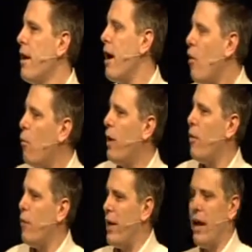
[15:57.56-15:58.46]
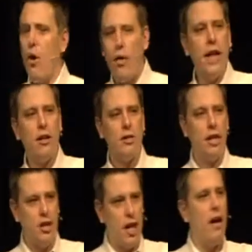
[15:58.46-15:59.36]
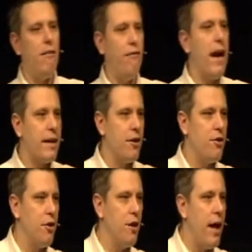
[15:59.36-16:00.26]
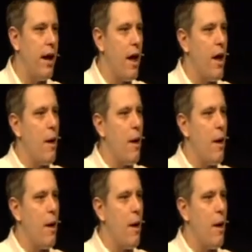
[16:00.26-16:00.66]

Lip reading: Now, we know that there's a duh factor to that,